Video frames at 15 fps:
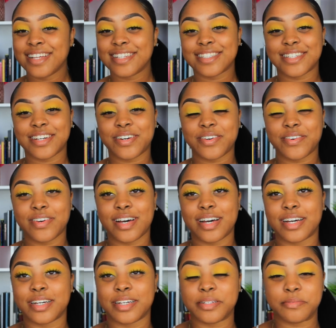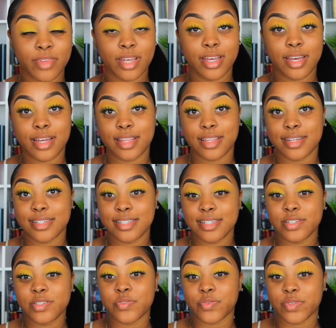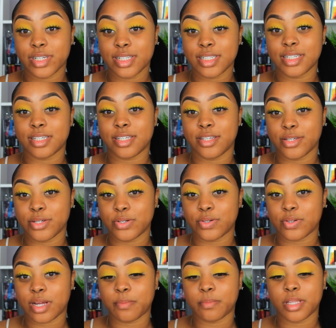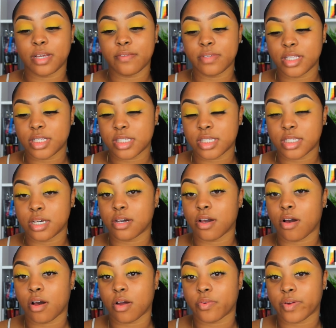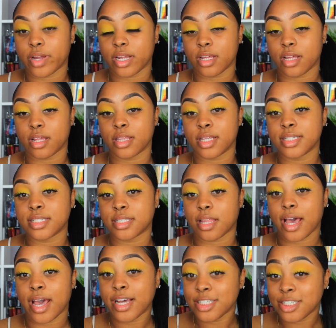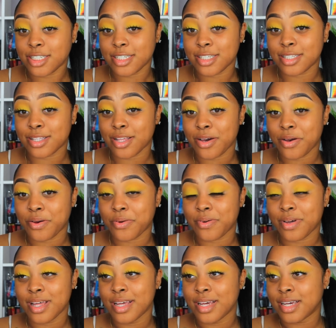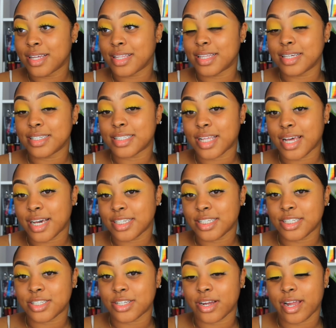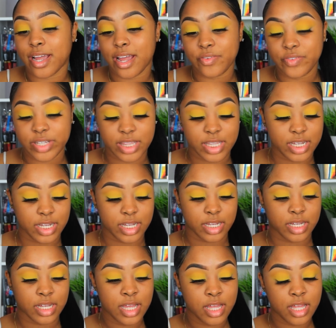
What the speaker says: So yeah, this is really cute. I'm loving this look already. And these lashes though, these lashes are everything.